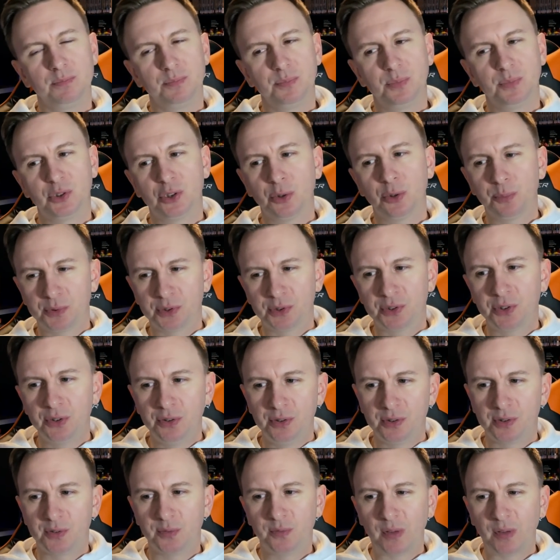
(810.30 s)

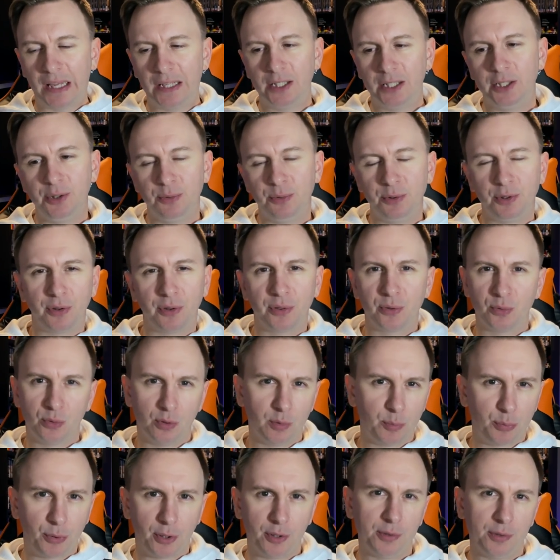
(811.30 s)
substance, value and a
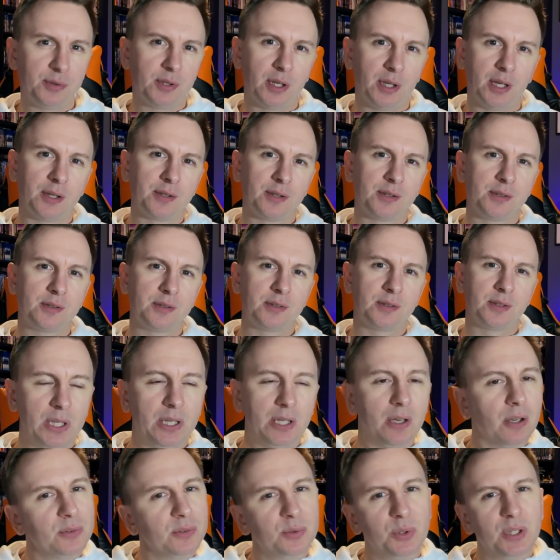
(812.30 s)
thought process. It
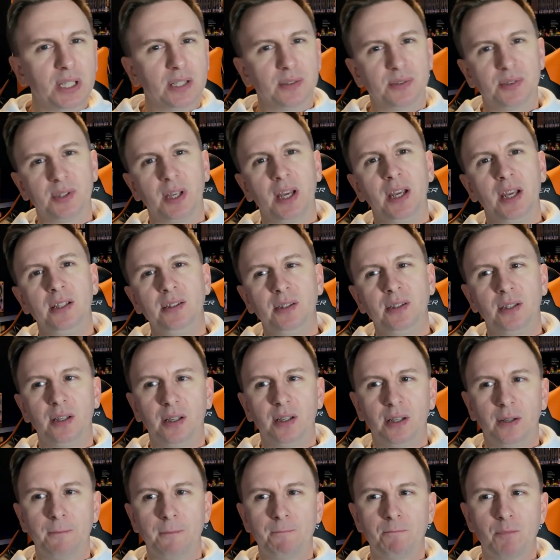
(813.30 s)
goes without saying
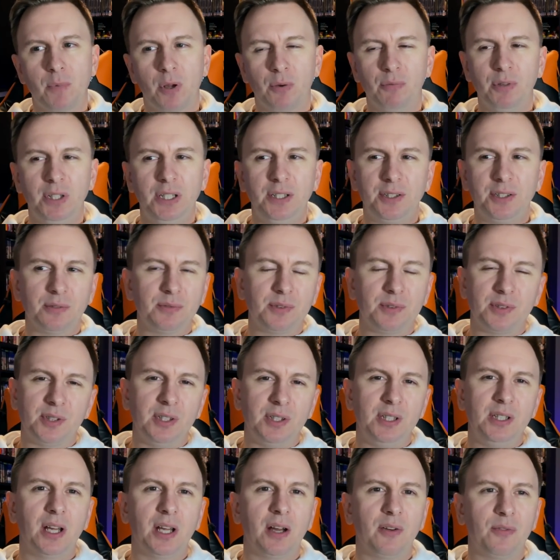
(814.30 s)
that I really don't
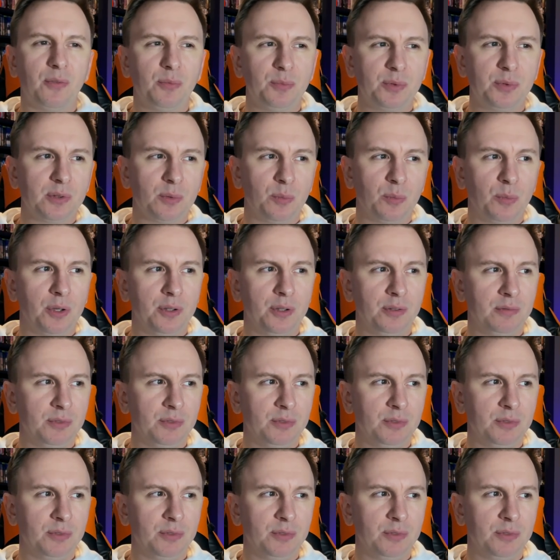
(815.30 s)
see that from someone